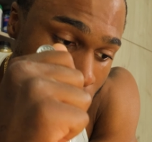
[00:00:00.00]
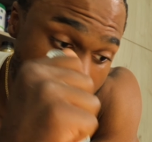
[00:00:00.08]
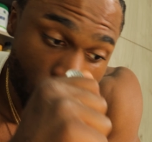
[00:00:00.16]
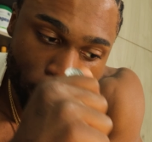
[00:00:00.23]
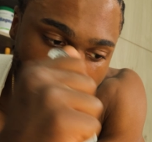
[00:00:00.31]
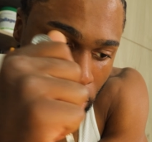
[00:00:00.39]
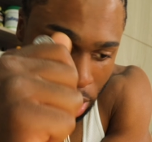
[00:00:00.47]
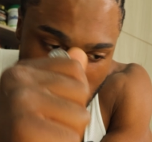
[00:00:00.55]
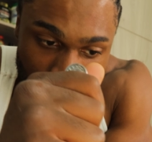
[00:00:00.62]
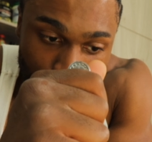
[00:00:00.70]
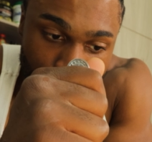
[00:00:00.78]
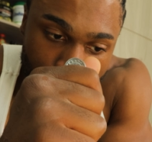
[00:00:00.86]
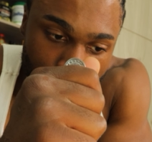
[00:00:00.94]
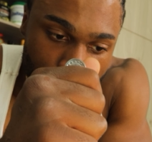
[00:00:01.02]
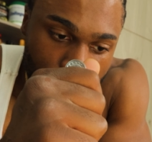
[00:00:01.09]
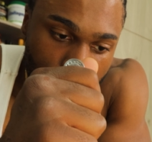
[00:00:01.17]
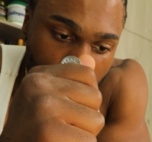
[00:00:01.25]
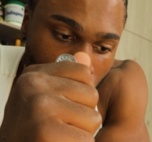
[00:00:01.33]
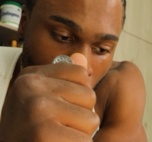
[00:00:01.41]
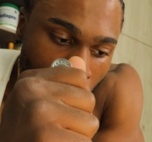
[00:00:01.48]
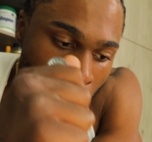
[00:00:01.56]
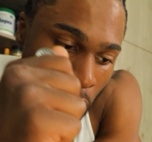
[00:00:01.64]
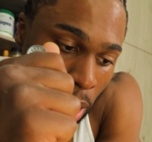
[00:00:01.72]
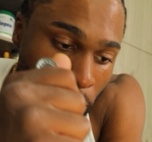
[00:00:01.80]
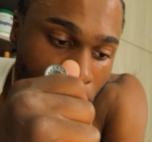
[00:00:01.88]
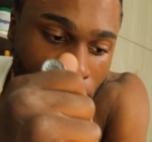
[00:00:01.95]
either make the sandwich,
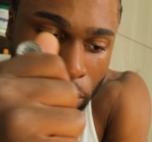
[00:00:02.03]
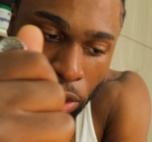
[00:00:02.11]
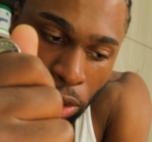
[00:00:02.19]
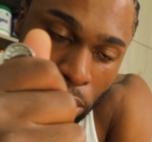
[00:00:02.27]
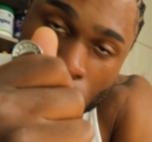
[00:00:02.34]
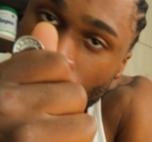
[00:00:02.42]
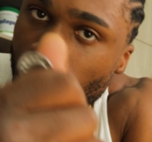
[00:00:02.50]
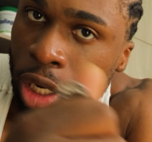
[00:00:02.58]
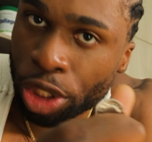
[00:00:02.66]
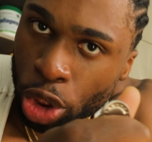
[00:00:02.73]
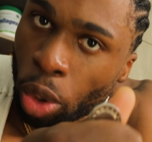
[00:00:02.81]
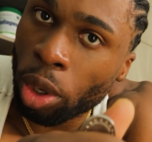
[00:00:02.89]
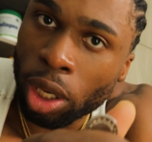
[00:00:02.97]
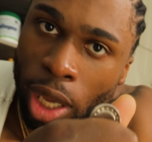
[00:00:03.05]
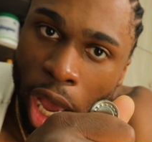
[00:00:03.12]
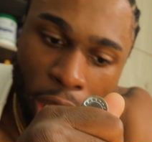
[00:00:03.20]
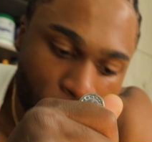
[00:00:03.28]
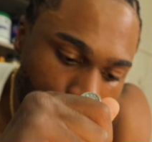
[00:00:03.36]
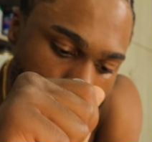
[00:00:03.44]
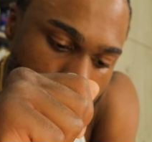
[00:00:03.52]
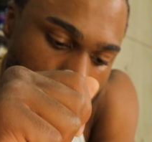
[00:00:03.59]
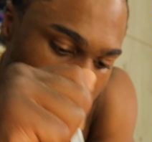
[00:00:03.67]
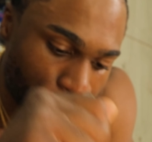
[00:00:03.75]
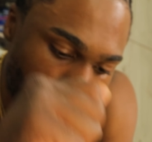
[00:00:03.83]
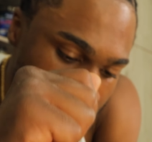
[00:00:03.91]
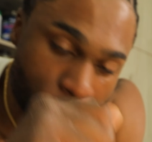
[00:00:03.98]
but if you're kind of short on calories,
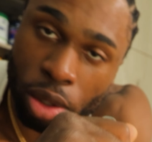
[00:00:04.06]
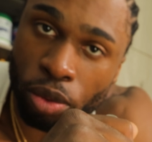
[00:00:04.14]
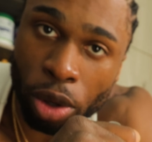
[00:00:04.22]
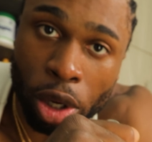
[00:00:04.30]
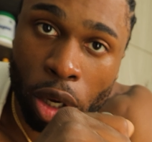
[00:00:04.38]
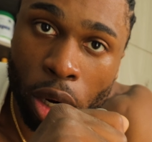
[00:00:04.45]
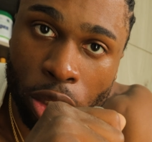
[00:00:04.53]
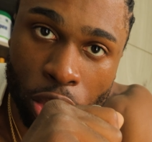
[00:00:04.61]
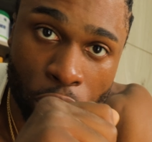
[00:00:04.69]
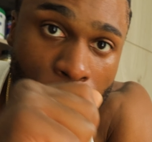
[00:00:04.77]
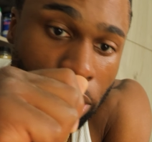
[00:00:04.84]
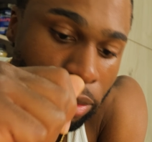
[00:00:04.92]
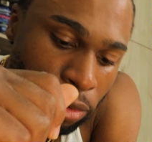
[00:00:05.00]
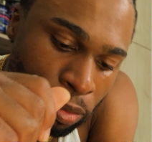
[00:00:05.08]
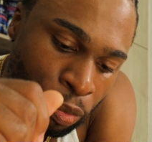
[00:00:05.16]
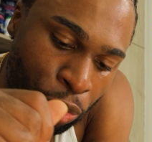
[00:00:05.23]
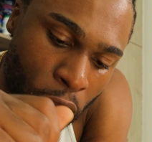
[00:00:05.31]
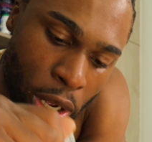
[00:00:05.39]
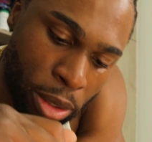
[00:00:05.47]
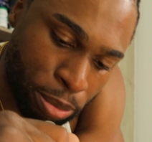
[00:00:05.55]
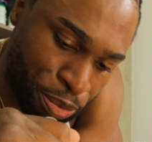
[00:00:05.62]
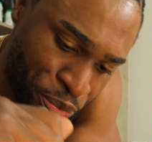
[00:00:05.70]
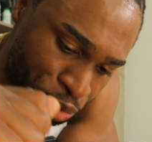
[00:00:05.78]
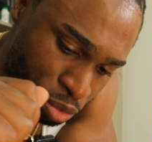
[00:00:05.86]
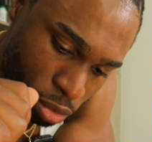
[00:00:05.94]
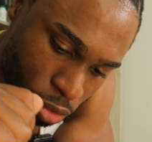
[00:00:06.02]
this is a really good alternative.
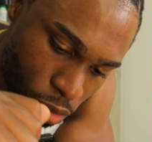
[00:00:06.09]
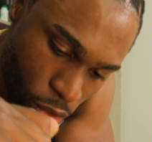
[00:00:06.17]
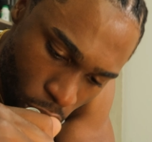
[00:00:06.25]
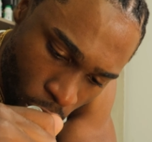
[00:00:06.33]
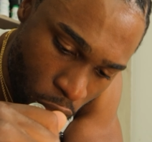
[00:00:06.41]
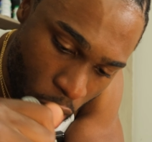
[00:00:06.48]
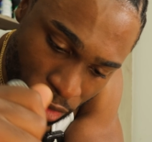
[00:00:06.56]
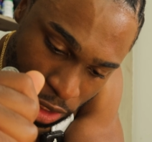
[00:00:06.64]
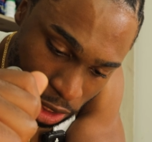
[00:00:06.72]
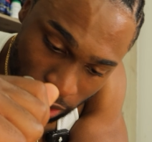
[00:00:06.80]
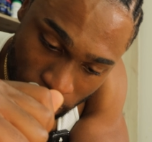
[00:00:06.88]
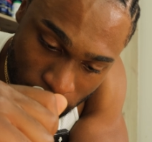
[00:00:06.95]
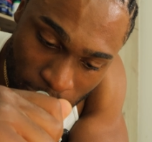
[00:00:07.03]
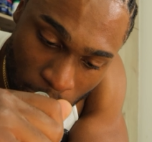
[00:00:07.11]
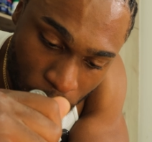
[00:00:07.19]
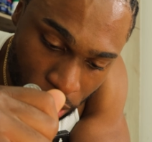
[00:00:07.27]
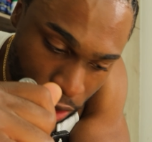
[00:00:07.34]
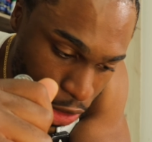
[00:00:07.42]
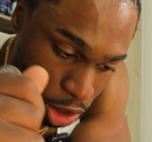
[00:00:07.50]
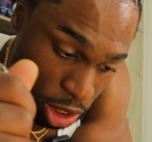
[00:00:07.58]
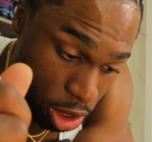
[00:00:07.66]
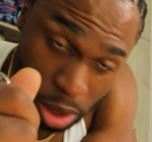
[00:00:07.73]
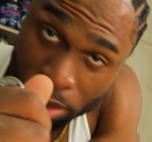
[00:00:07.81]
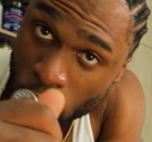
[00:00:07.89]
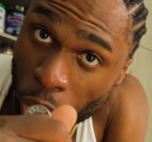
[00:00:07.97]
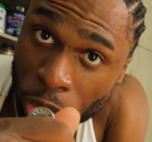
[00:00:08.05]
Obviously, like the salad, it just
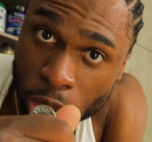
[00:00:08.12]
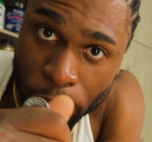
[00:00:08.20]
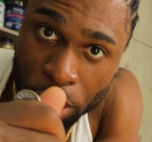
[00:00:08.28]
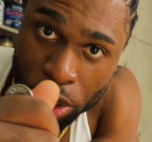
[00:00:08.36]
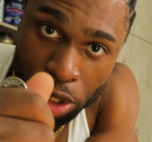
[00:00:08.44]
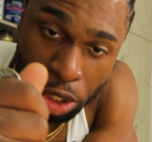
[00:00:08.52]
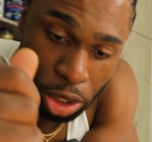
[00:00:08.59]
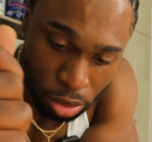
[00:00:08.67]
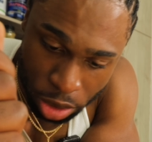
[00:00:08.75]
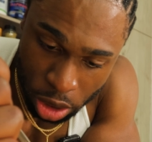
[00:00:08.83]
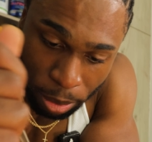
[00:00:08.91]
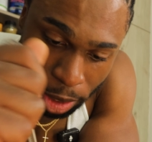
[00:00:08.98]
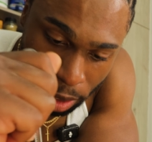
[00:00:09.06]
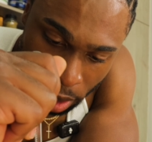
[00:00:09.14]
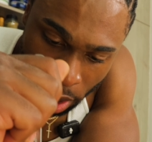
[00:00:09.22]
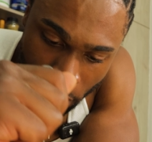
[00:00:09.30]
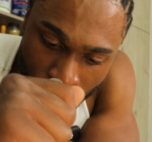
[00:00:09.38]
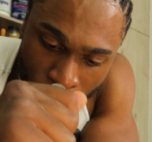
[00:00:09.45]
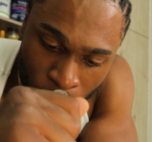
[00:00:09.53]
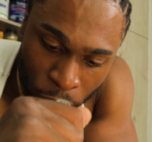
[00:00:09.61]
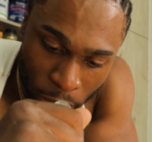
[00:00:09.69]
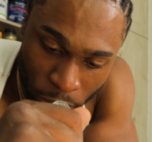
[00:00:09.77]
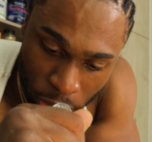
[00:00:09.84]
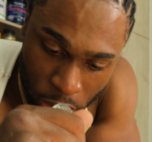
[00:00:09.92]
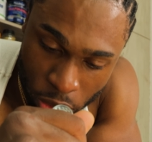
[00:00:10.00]
takes up so much space in your stomach. and like